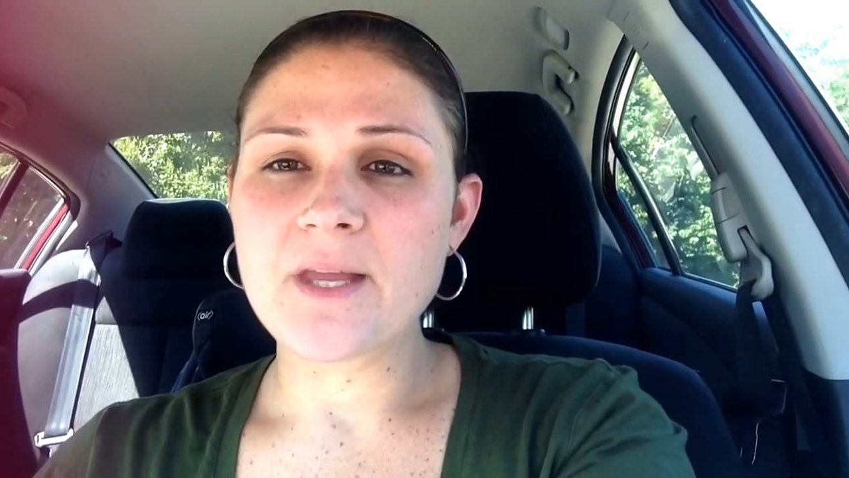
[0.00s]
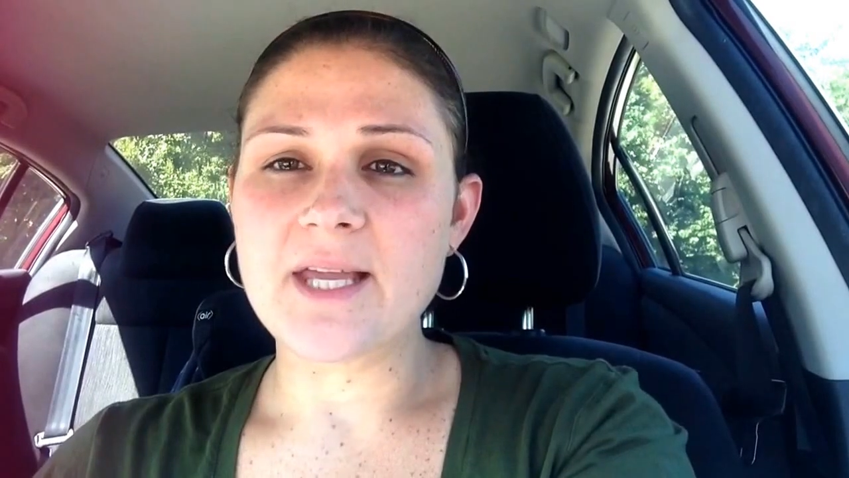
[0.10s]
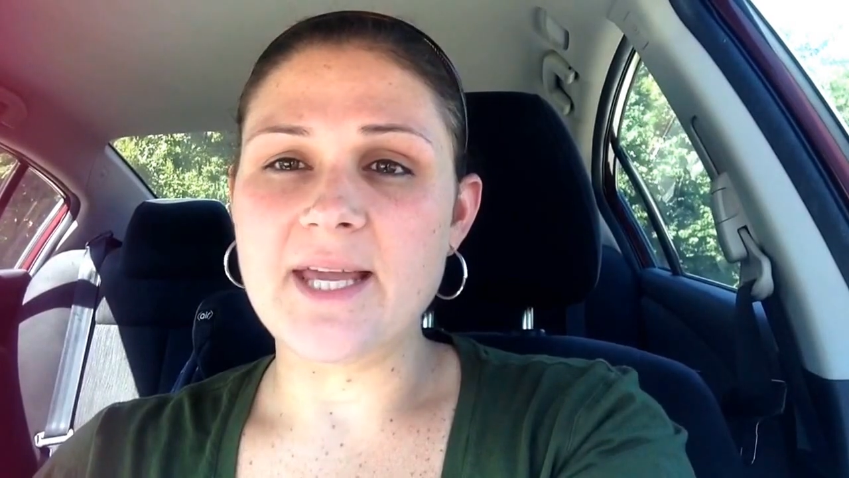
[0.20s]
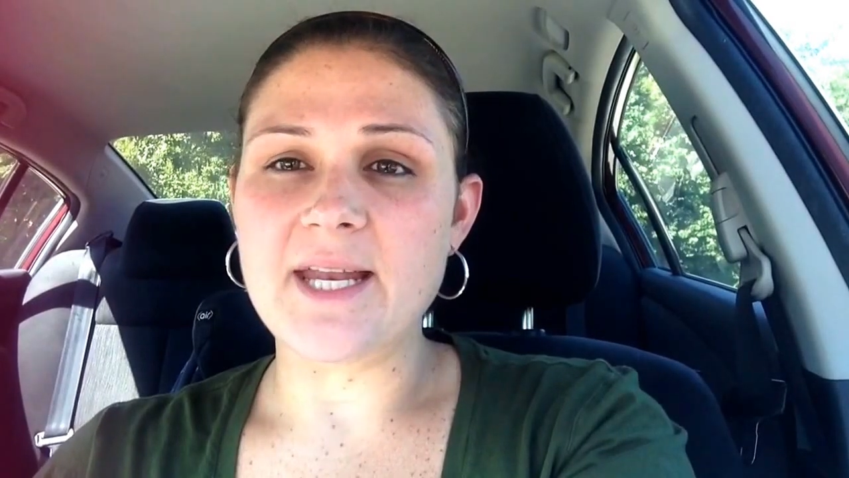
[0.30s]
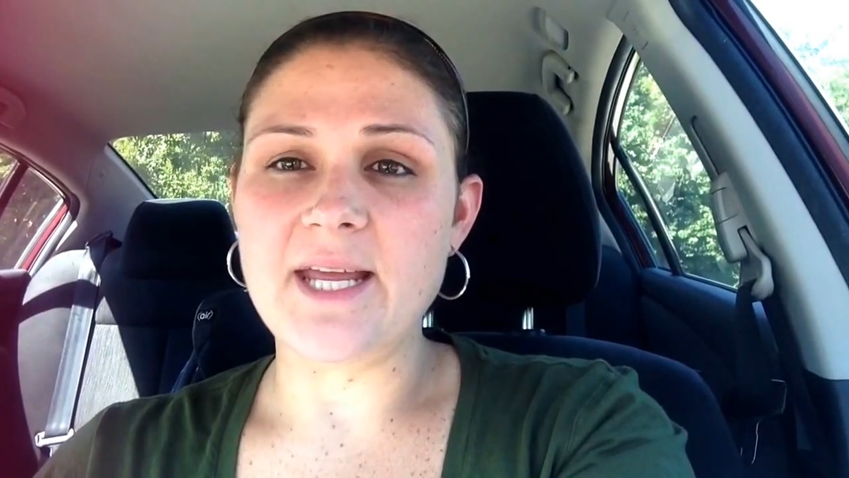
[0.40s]

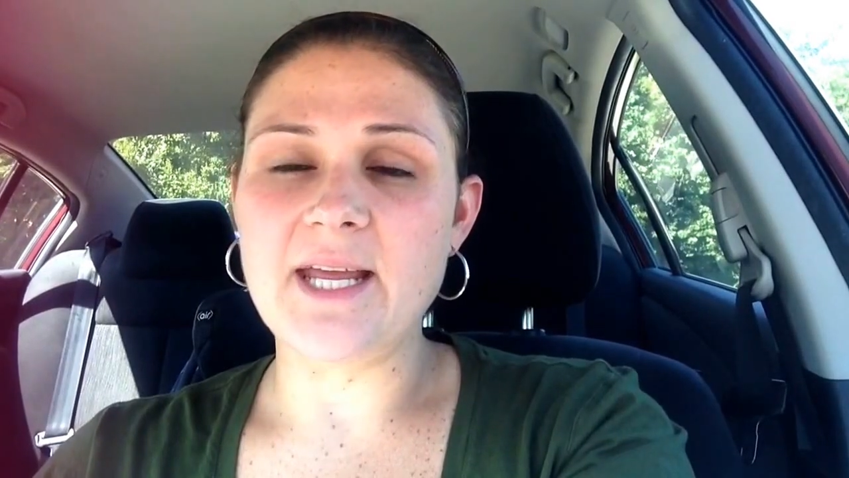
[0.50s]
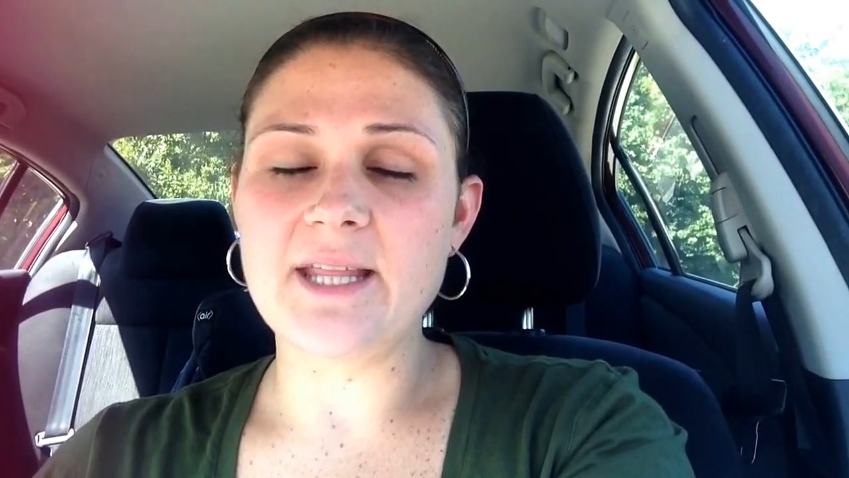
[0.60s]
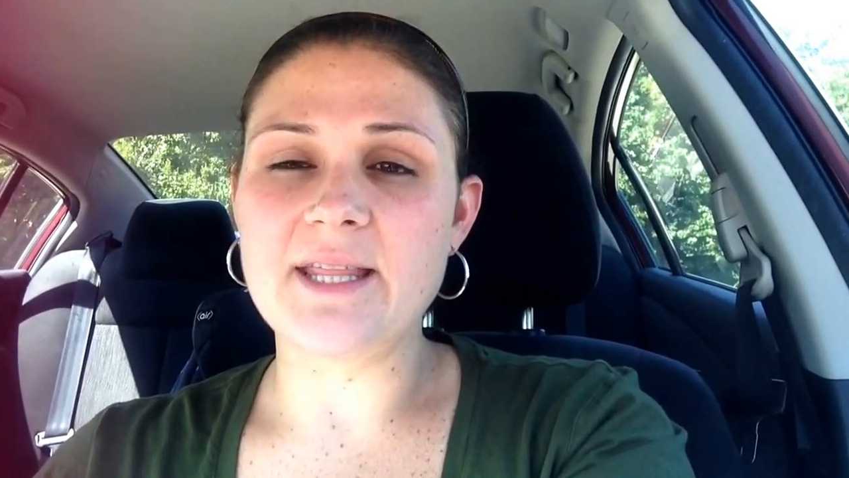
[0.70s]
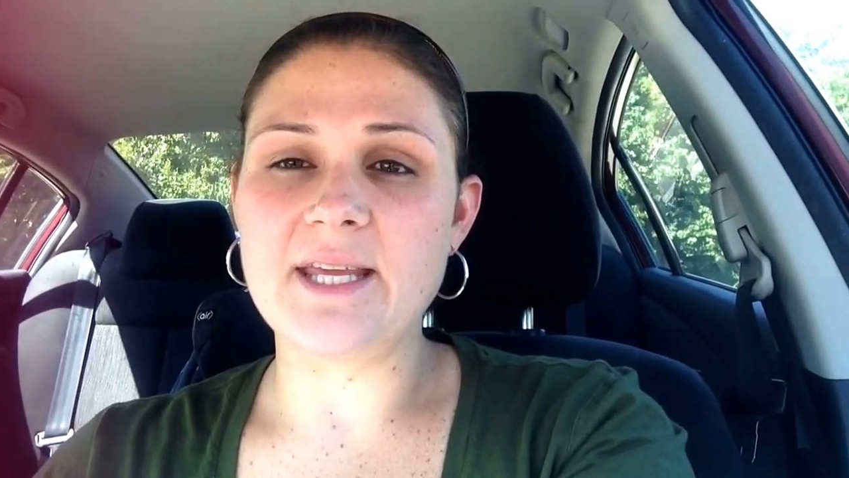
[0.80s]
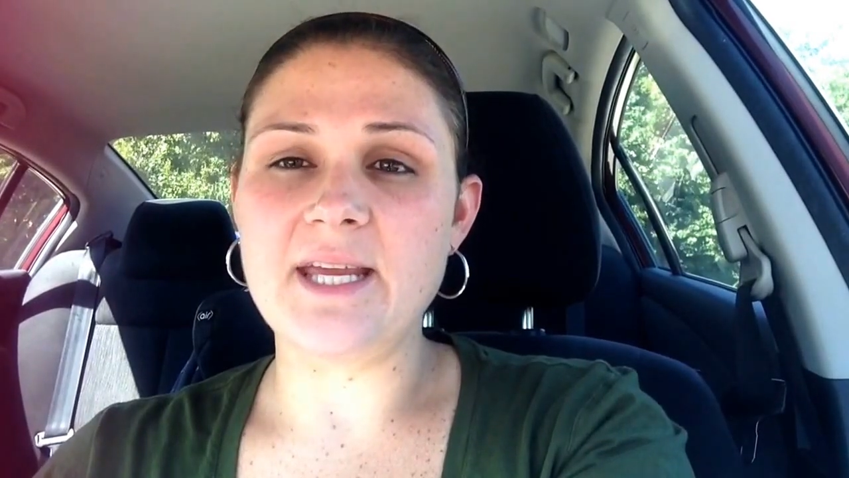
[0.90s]

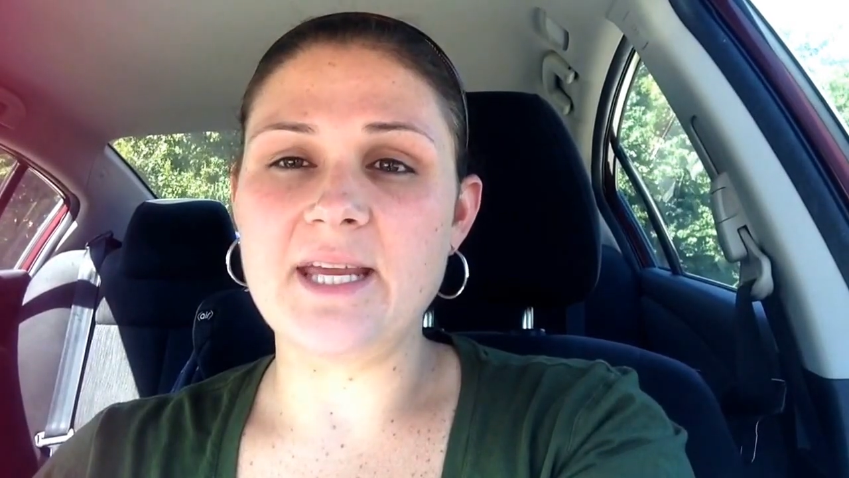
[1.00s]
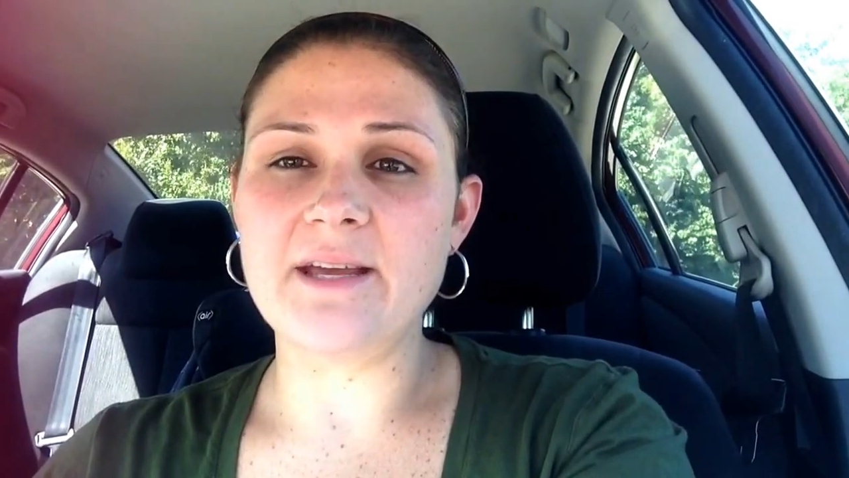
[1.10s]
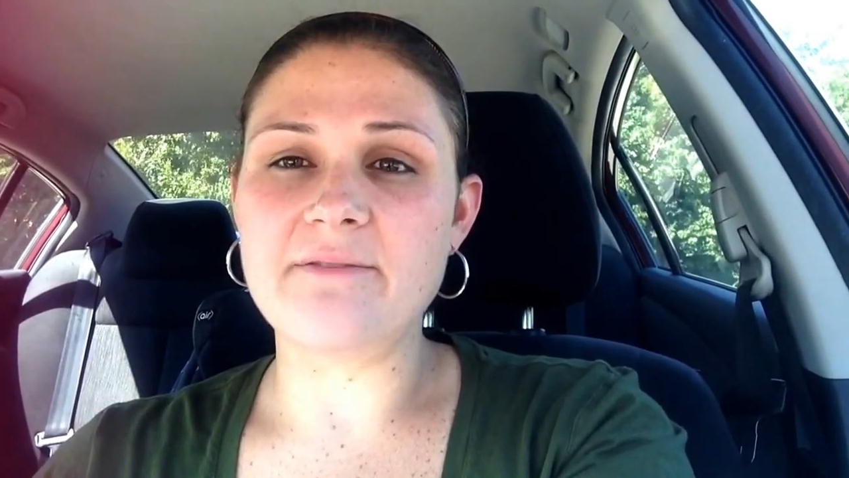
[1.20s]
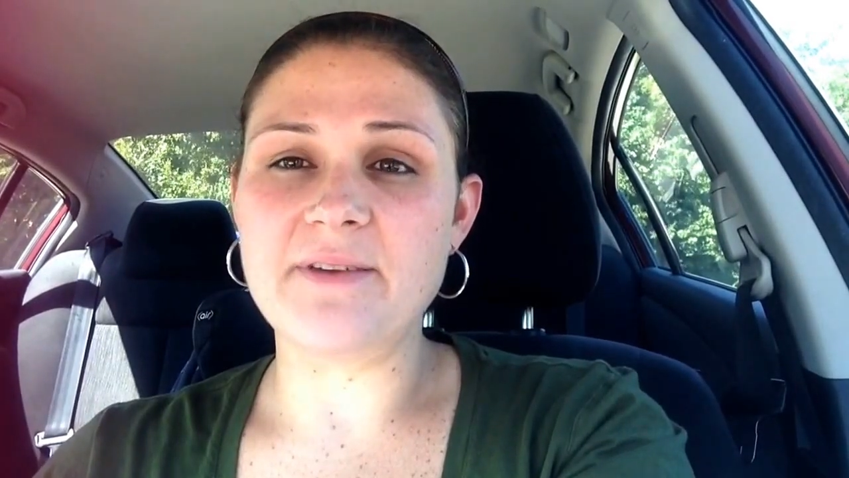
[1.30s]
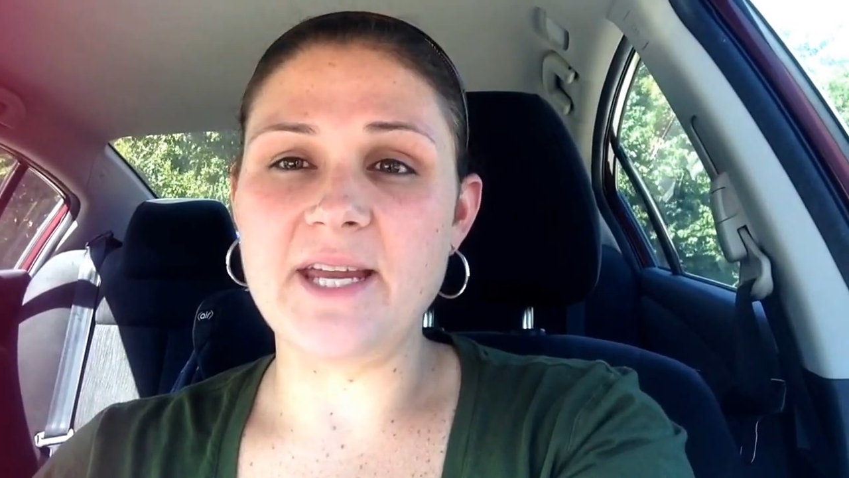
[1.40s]
getting the
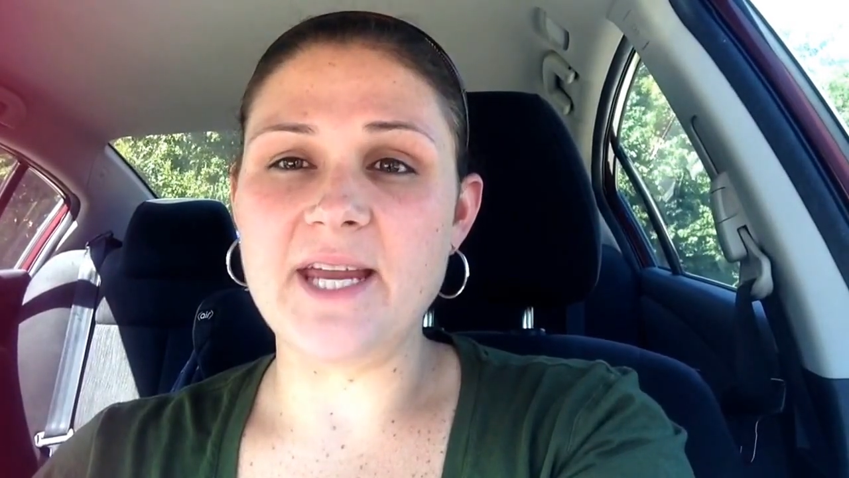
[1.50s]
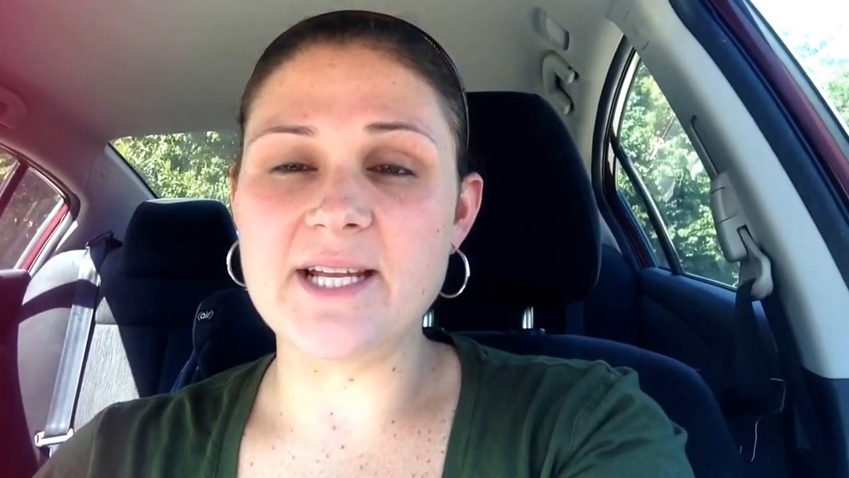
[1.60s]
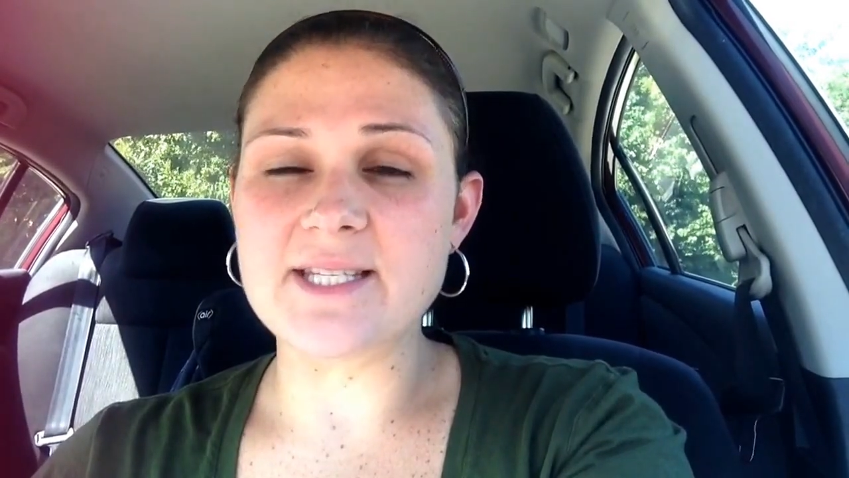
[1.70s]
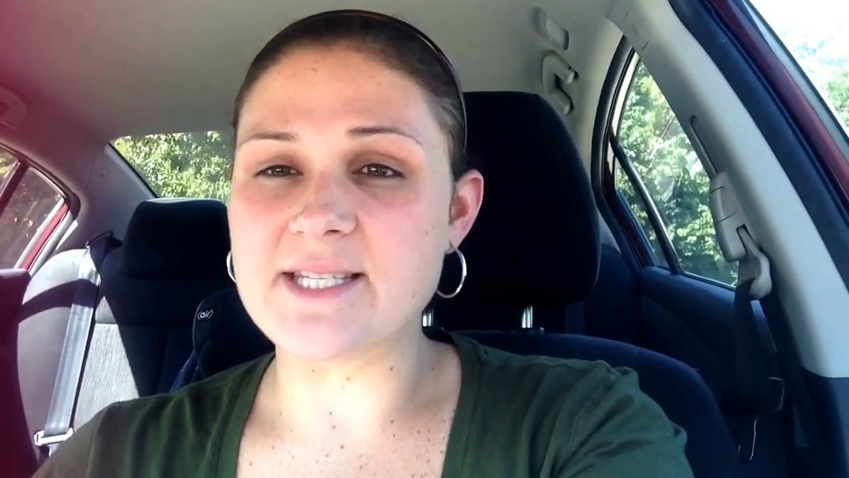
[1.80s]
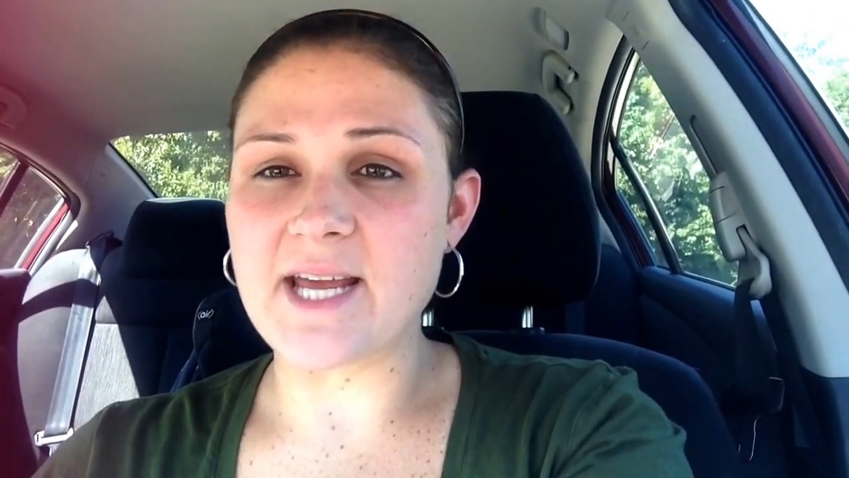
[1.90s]

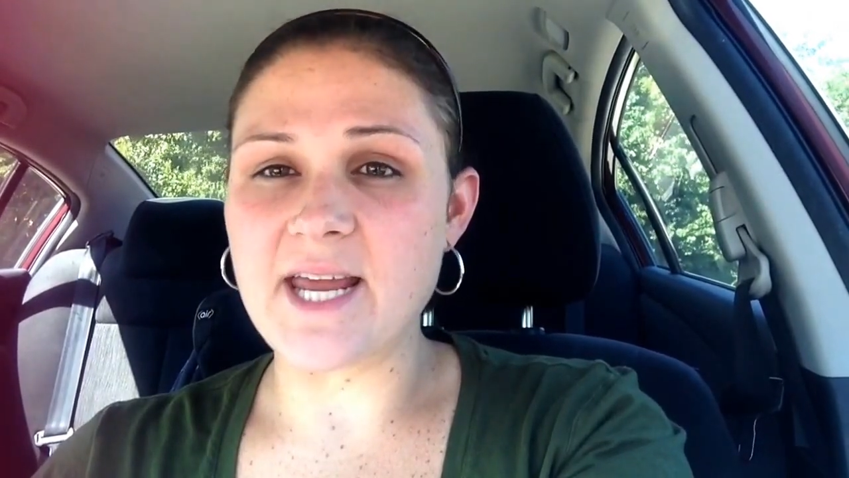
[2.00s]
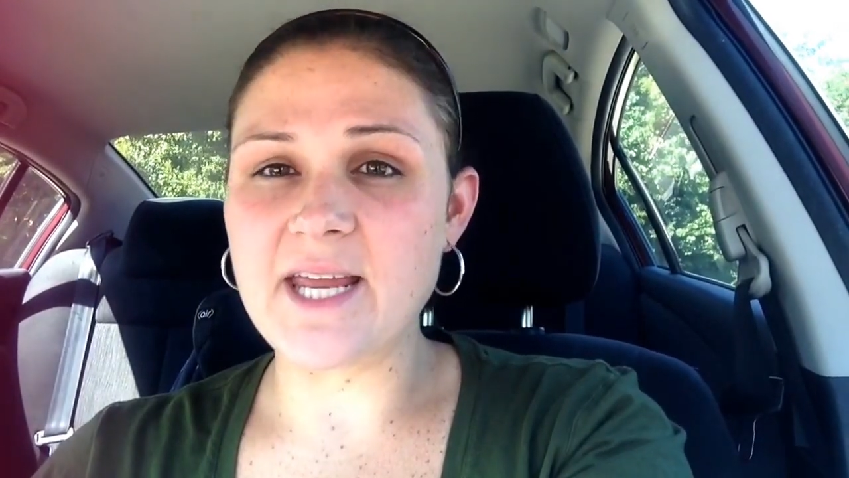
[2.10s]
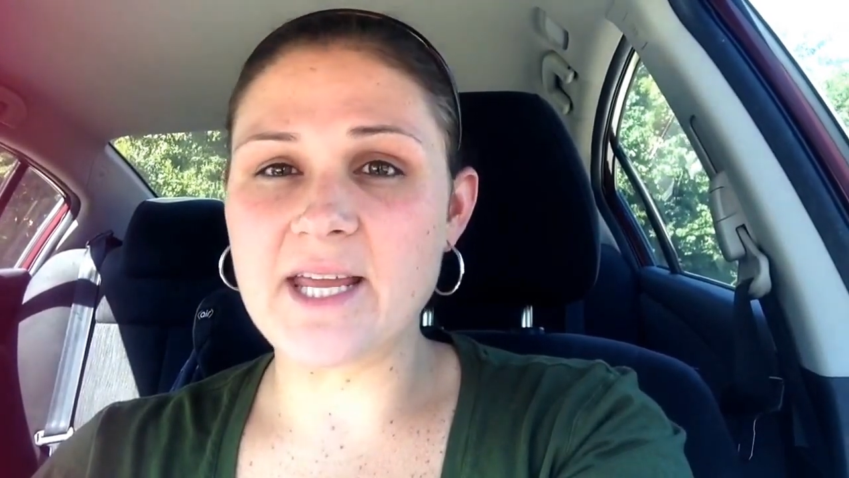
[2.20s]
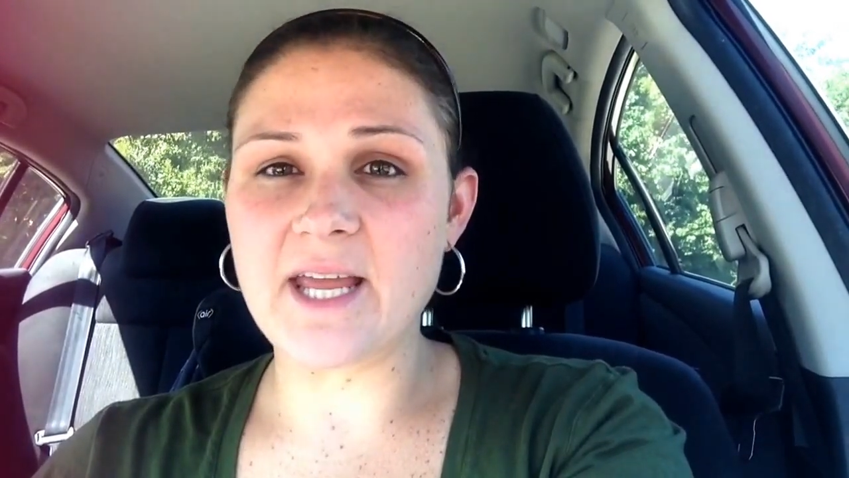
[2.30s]
fajita steak,